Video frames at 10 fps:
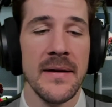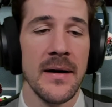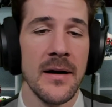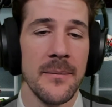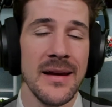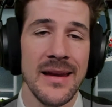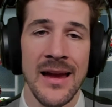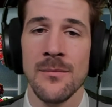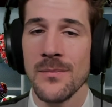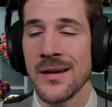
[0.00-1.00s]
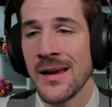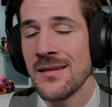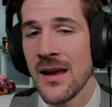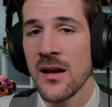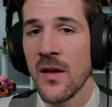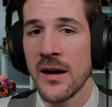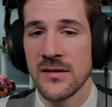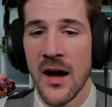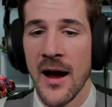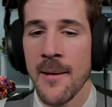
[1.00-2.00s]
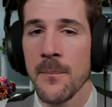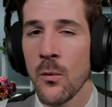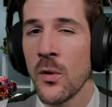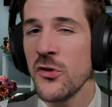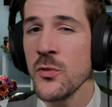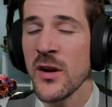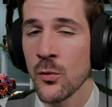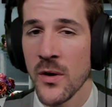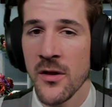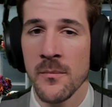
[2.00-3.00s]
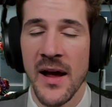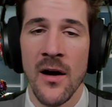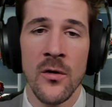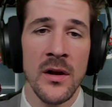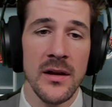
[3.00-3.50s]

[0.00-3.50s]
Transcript: It can take a lot of time, but once you get a rhythm down,